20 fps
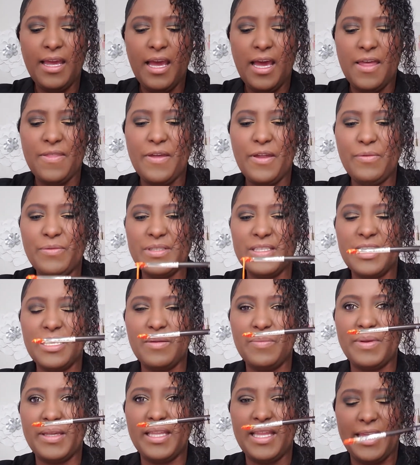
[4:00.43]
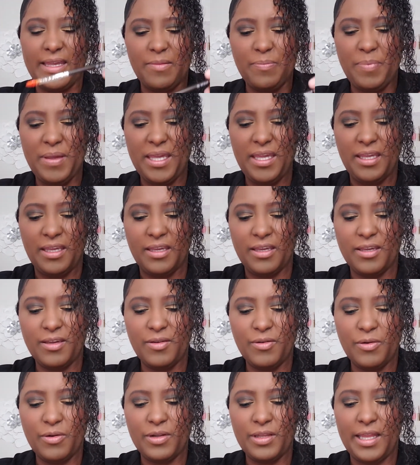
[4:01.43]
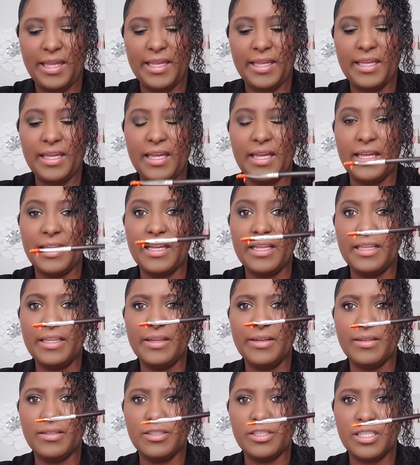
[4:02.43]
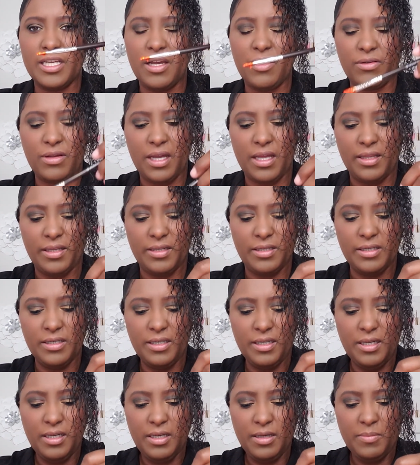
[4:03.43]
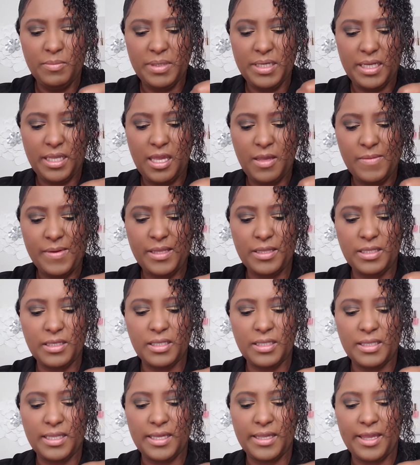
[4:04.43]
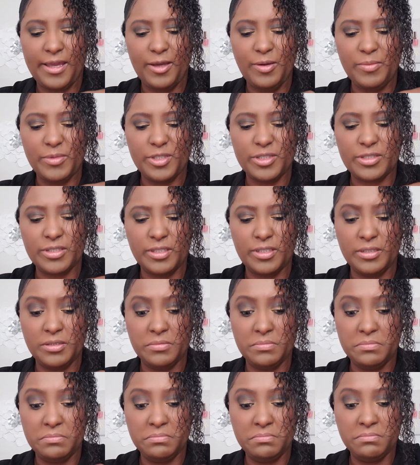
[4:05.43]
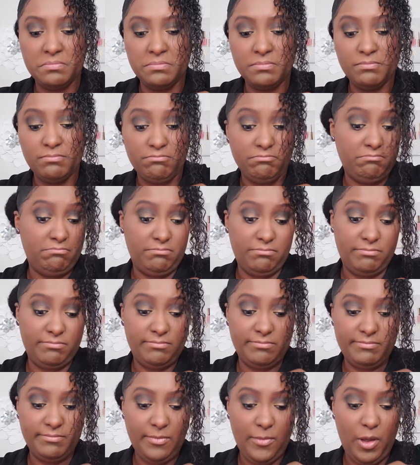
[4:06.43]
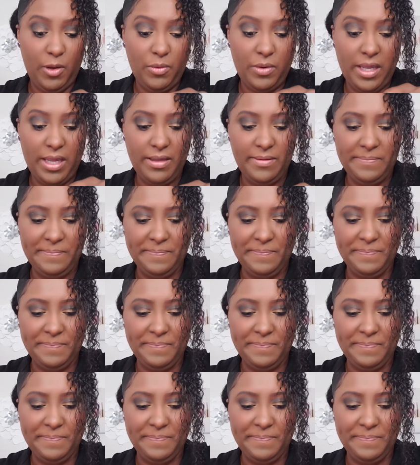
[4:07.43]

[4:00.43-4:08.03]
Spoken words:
I thought it was going to be like pink or like a clear gel color, but it came out looking like Elmer's glue. Okay.